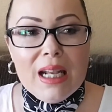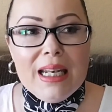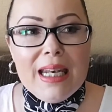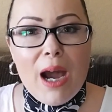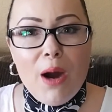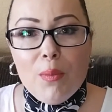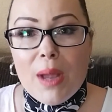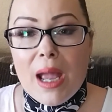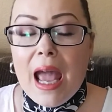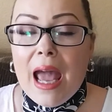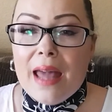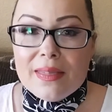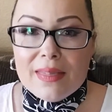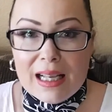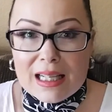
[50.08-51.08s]
Now,
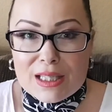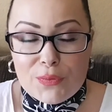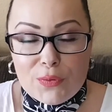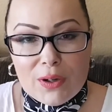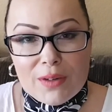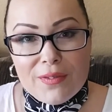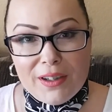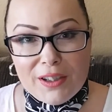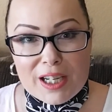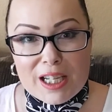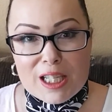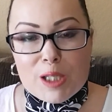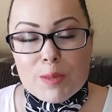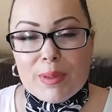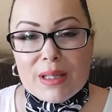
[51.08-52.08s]
that's for a very
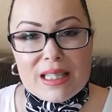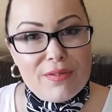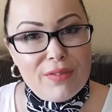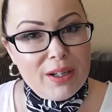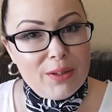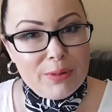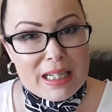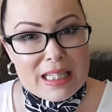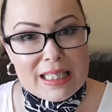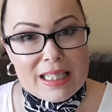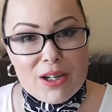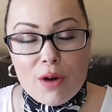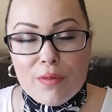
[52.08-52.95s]
specific reason.